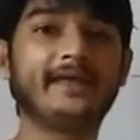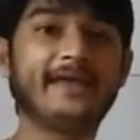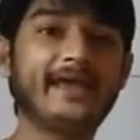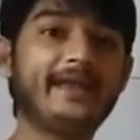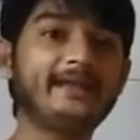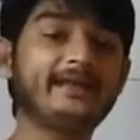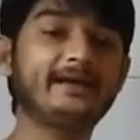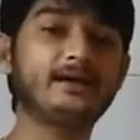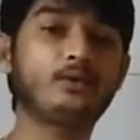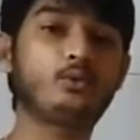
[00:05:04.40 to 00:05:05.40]

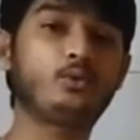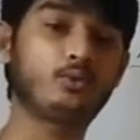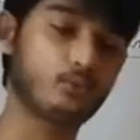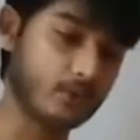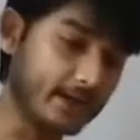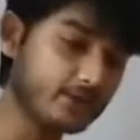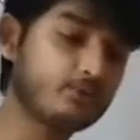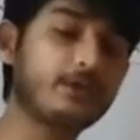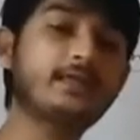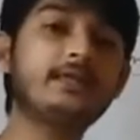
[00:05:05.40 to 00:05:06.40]
and while
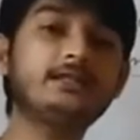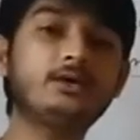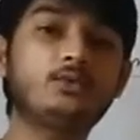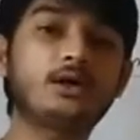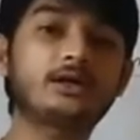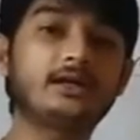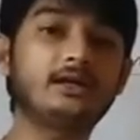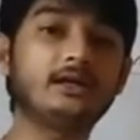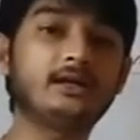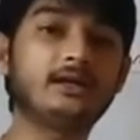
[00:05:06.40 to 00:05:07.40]
drinking the
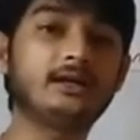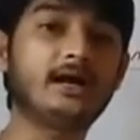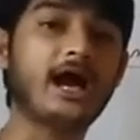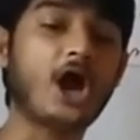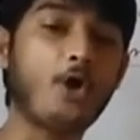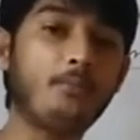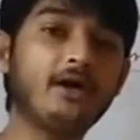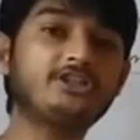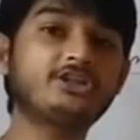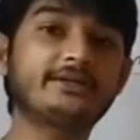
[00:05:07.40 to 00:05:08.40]
water, how
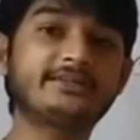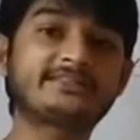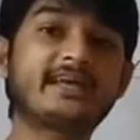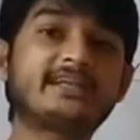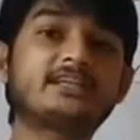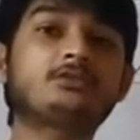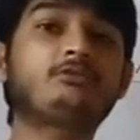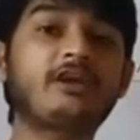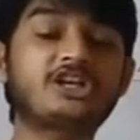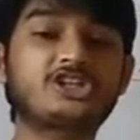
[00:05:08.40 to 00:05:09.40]
much
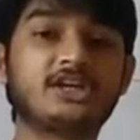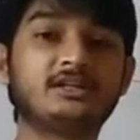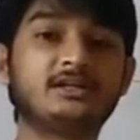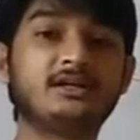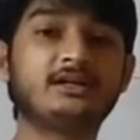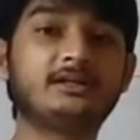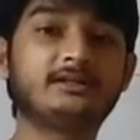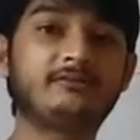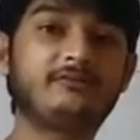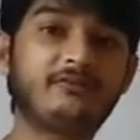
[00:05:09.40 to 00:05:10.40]
satisfaction
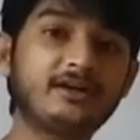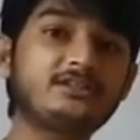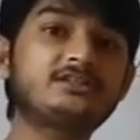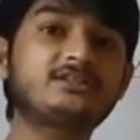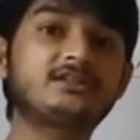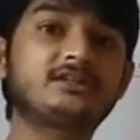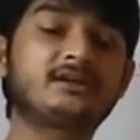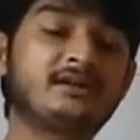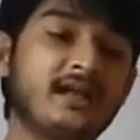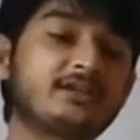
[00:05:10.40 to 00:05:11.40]
the first
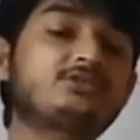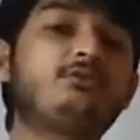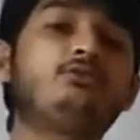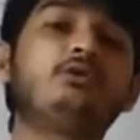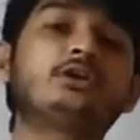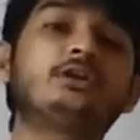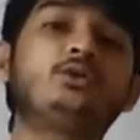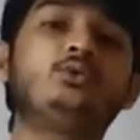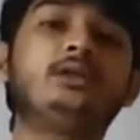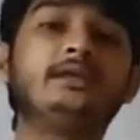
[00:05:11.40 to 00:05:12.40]
glass of
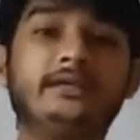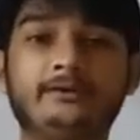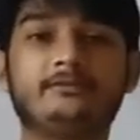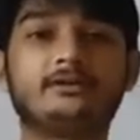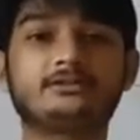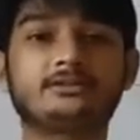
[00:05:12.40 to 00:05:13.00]
water will give us,